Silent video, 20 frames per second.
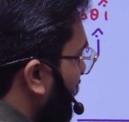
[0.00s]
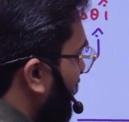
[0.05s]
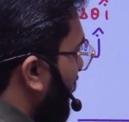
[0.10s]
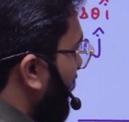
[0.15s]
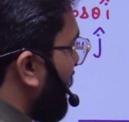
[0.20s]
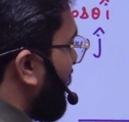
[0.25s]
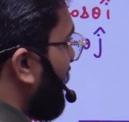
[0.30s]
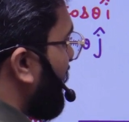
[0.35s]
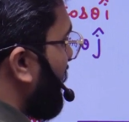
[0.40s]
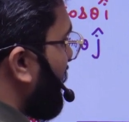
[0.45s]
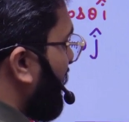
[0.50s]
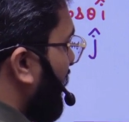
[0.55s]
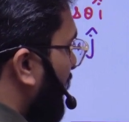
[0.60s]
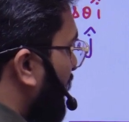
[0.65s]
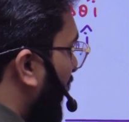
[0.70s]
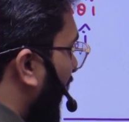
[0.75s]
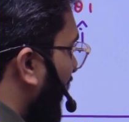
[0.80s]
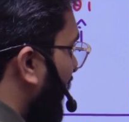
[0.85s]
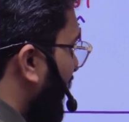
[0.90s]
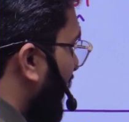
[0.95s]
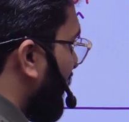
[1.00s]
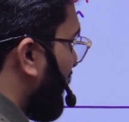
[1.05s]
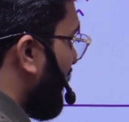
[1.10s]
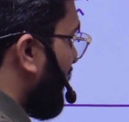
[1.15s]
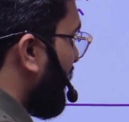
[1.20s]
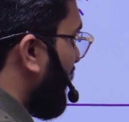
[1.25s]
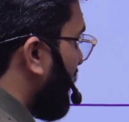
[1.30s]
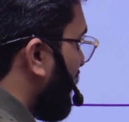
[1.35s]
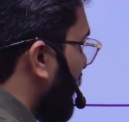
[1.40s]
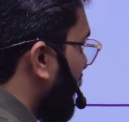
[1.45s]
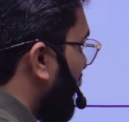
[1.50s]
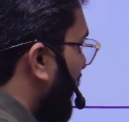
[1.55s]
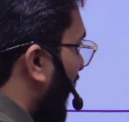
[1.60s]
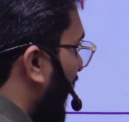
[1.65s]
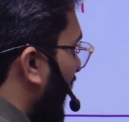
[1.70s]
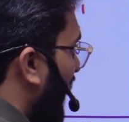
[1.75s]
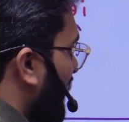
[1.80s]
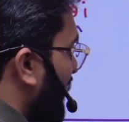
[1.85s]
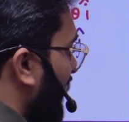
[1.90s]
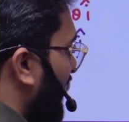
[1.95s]
this is the y-axis, this is the
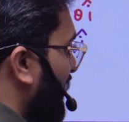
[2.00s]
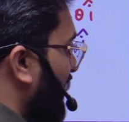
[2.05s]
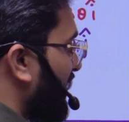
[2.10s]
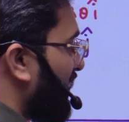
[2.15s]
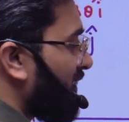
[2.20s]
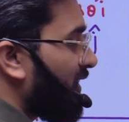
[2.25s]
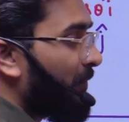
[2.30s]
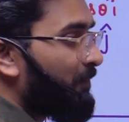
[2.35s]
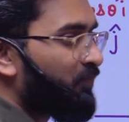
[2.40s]
x-axis,